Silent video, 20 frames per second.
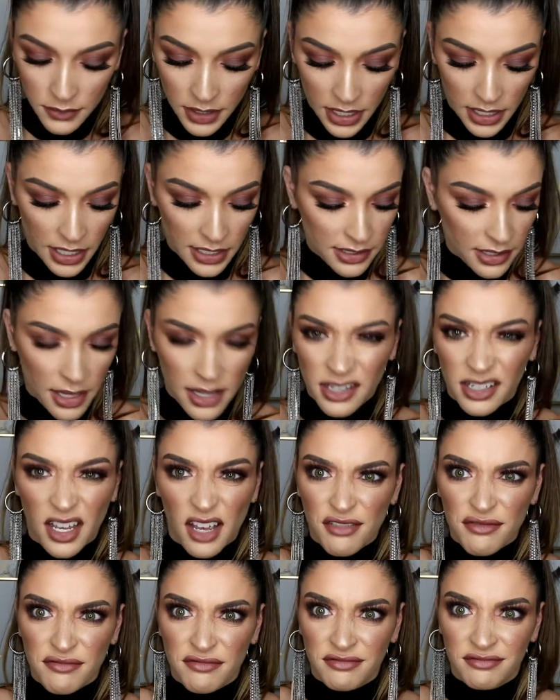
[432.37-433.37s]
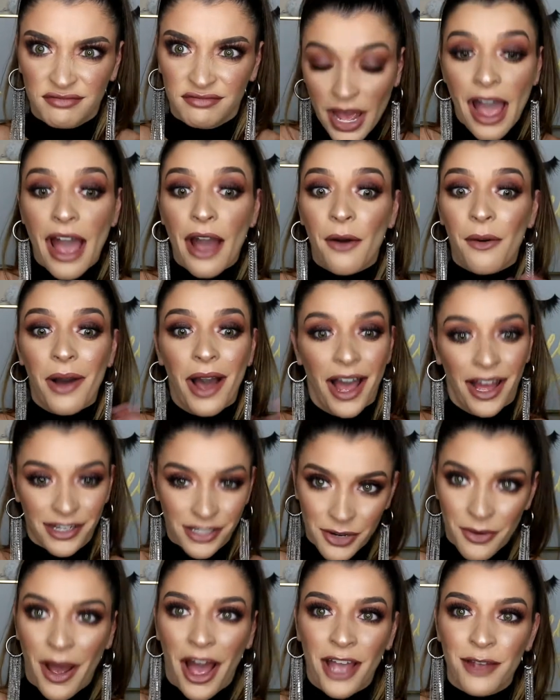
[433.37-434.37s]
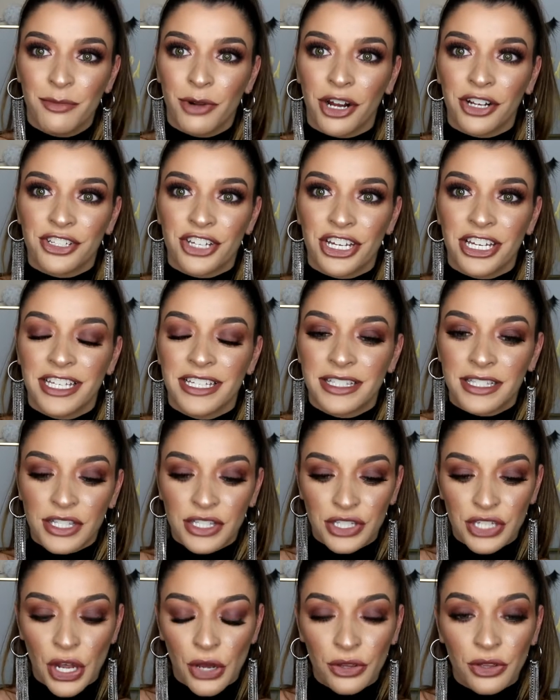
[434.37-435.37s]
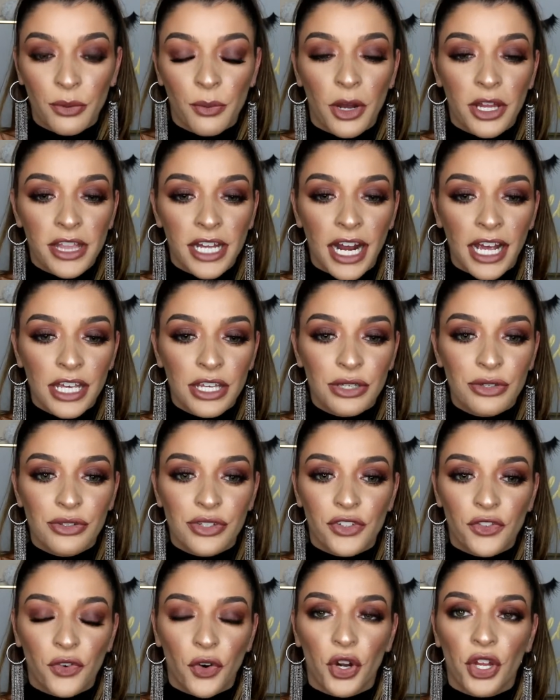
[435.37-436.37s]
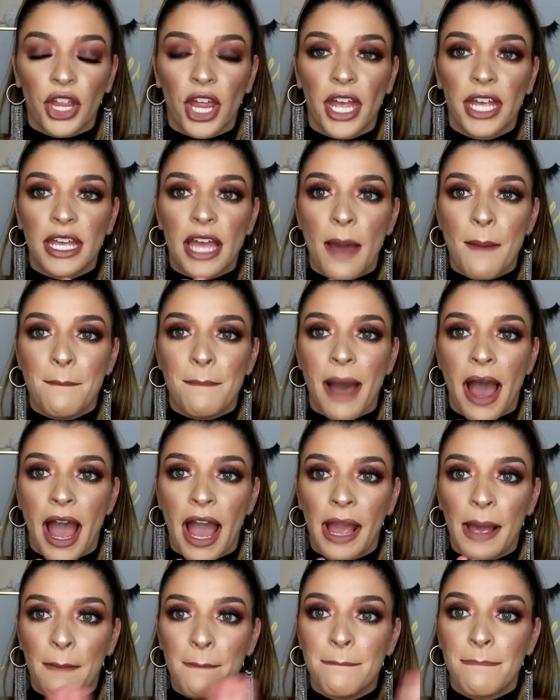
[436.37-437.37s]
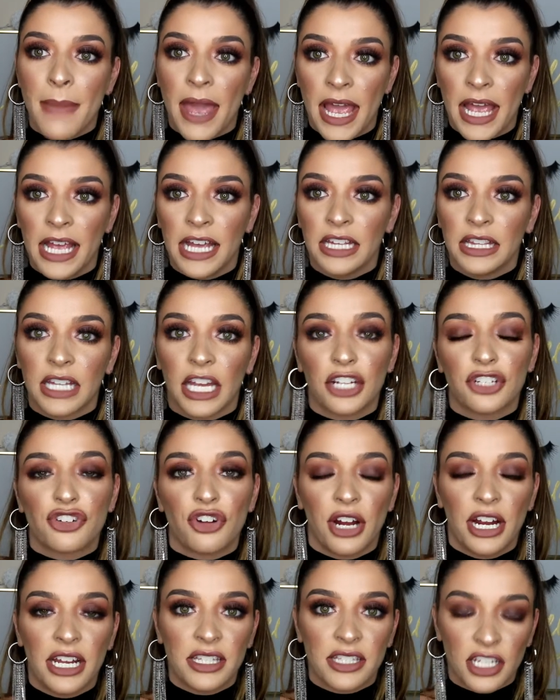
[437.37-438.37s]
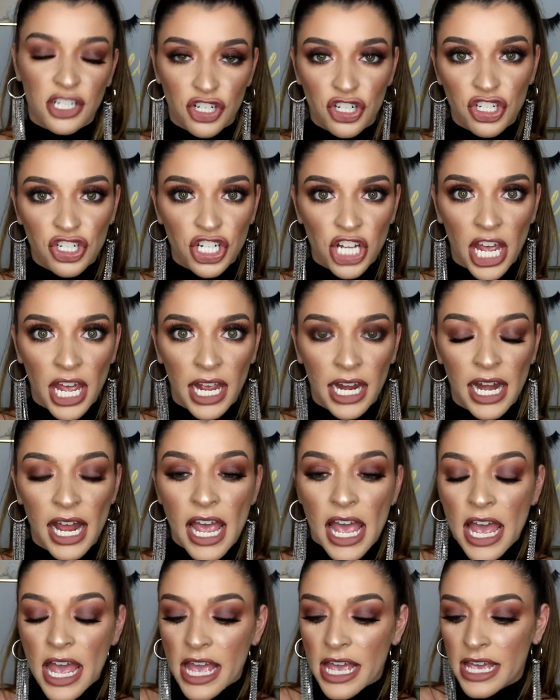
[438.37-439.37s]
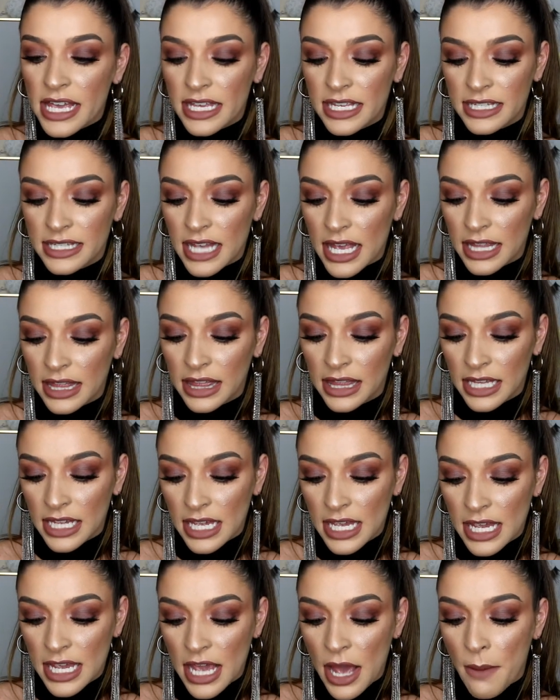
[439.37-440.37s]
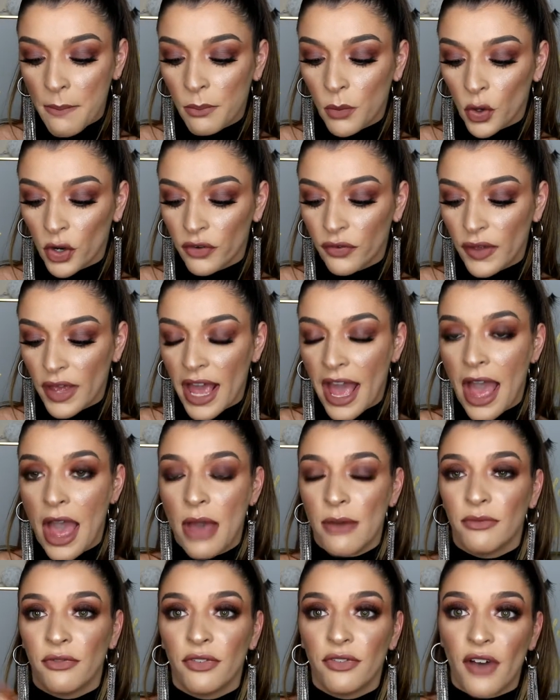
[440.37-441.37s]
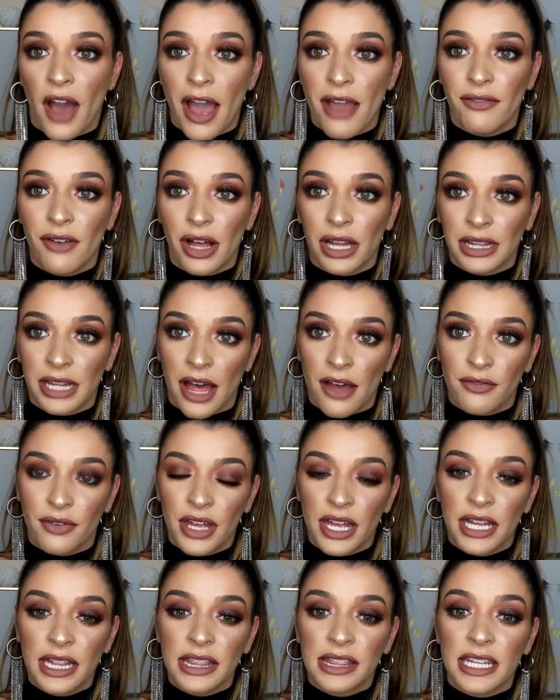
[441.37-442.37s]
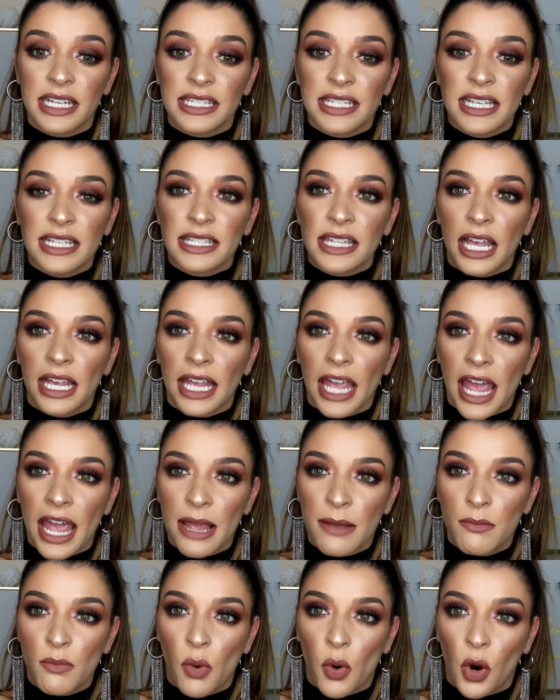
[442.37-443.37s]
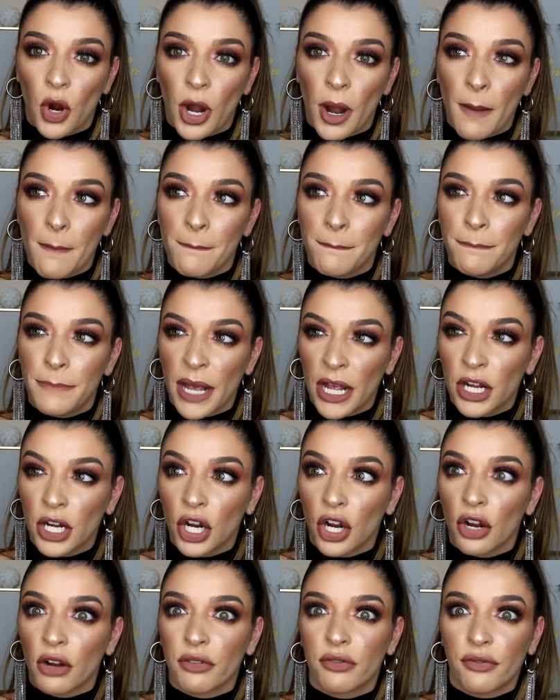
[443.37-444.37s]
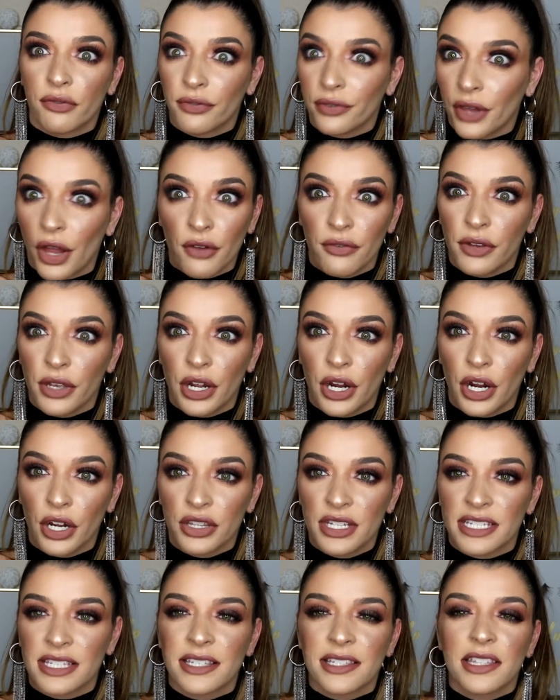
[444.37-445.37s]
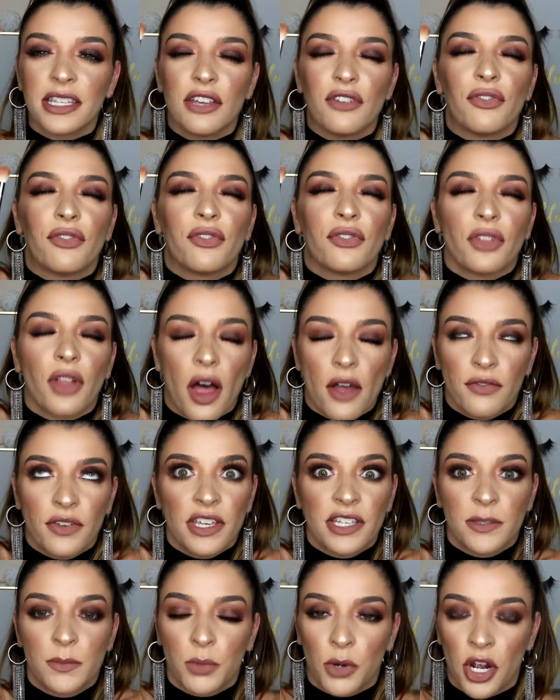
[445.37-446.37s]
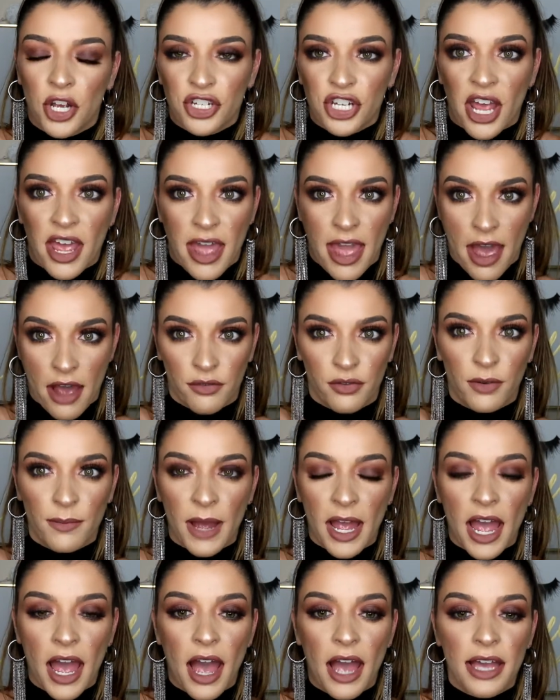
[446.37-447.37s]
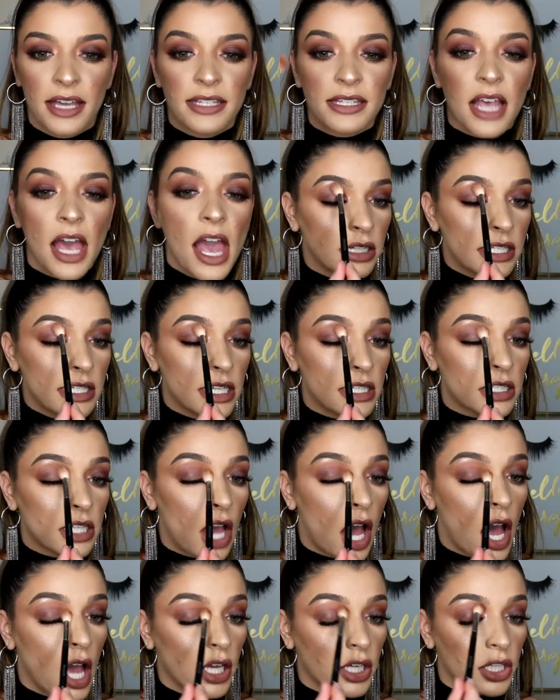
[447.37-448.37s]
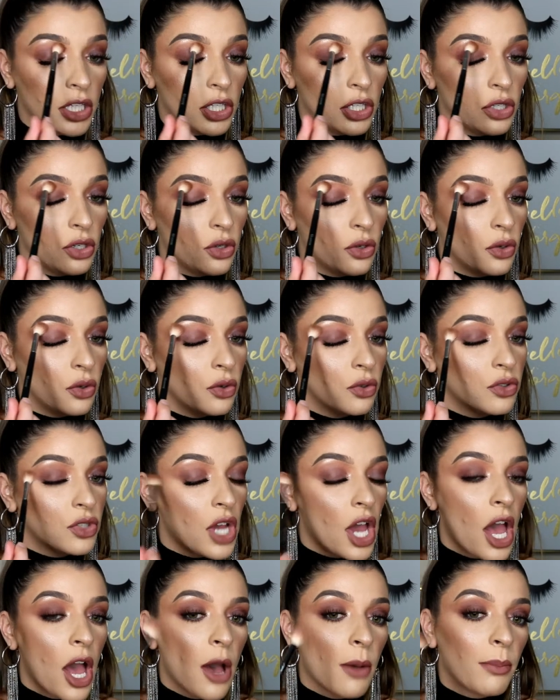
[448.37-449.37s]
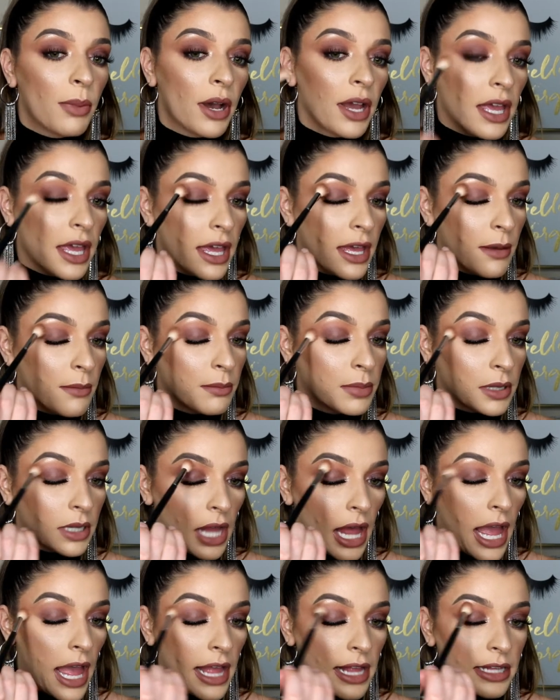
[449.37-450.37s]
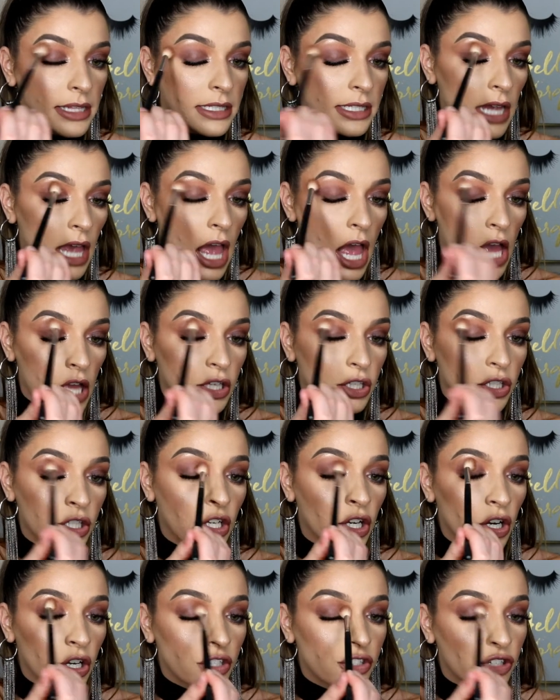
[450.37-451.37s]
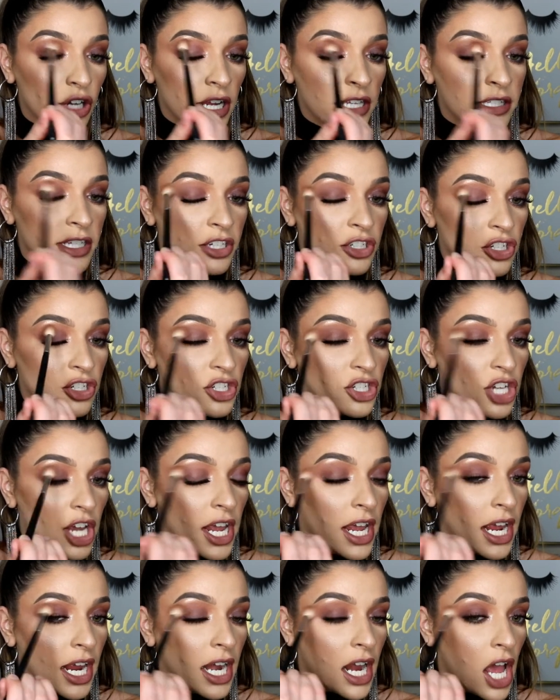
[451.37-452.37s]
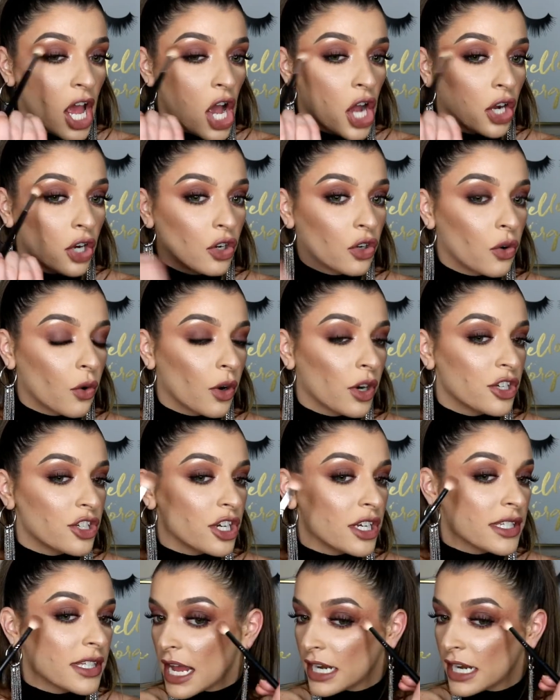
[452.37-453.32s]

Can I say enough? Now onto eye brushes. So the one that I use for like my main like transition shade is the Morphe M511. This is like a more bigger, fluffier. This is the fluffiest brush I have for my eyes. This is huge, but it blends your transition shade gorgeous.